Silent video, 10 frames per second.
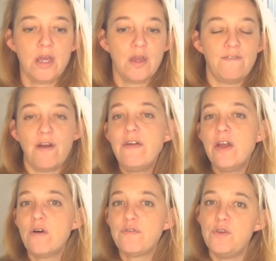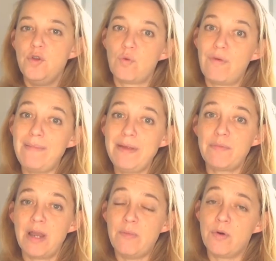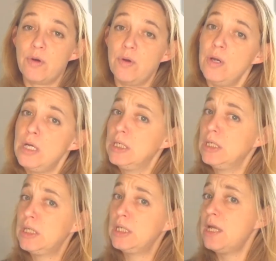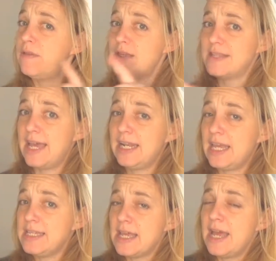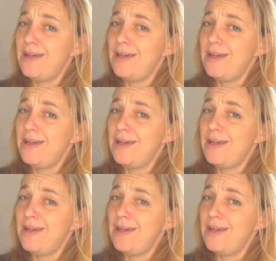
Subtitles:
very often your rabbit brain will go, oh, there's headlights,